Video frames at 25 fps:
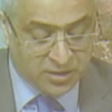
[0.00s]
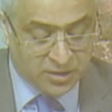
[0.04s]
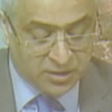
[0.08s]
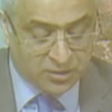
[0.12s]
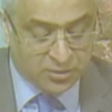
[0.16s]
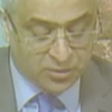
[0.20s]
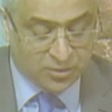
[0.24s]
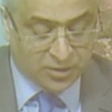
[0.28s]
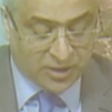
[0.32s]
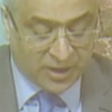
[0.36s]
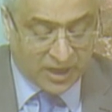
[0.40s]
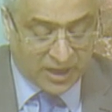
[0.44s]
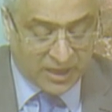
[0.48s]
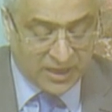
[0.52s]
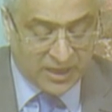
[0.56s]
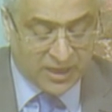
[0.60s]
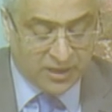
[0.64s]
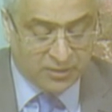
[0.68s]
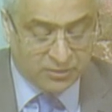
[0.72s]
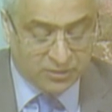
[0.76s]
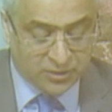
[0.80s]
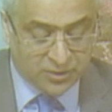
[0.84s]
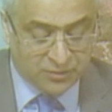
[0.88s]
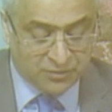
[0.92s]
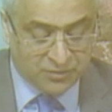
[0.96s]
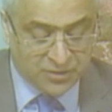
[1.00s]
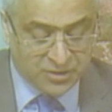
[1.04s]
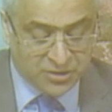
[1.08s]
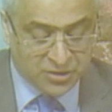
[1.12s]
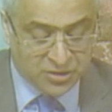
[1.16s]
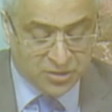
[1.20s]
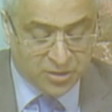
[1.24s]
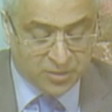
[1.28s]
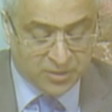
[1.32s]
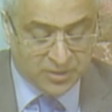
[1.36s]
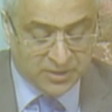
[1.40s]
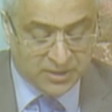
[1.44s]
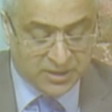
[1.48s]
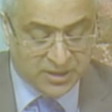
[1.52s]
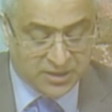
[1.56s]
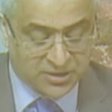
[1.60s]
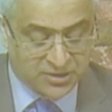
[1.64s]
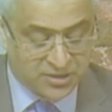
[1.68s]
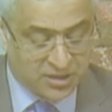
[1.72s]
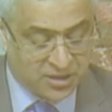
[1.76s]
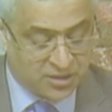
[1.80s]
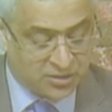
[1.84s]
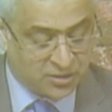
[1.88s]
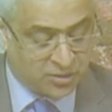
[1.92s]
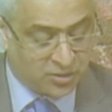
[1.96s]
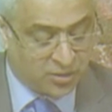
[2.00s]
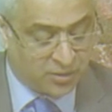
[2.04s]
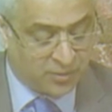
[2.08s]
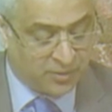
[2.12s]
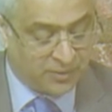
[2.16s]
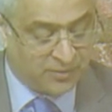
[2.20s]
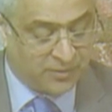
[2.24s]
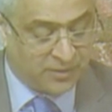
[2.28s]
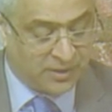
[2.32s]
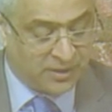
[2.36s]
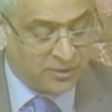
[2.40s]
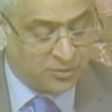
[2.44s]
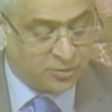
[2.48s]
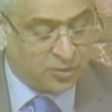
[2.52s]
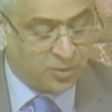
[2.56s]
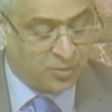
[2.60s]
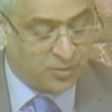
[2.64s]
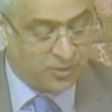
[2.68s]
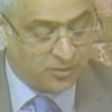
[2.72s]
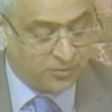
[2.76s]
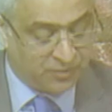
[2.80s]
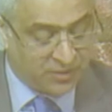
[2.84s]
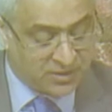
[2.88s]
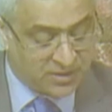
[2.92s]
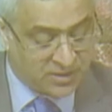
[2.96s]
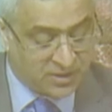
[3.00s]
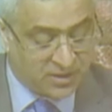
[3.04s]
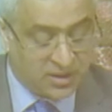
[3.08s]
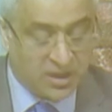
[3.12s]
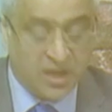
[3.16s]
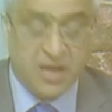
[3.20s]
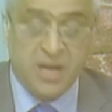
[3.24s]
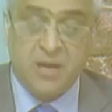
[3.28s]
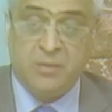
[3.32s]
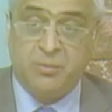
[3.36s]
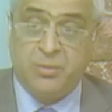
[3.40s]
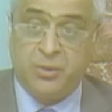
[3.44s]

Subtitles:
to carry out the wishes of a testator of a philanthropic vision, but